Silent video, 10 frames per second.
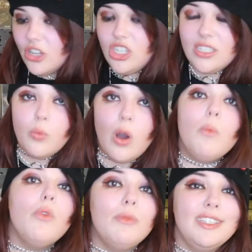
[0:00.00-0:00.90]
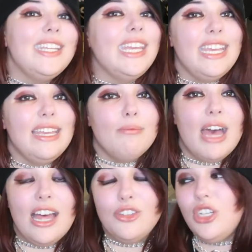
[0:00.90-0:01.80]
She's a one-woman team
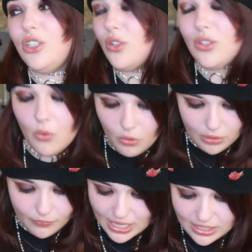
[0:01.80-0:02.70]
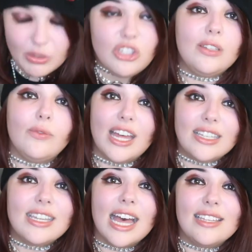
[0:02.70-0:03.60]
and she does all of this, which is
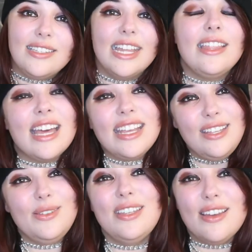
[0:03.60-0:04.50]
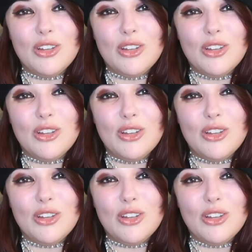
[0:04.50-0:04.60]
fantastic. Thank you so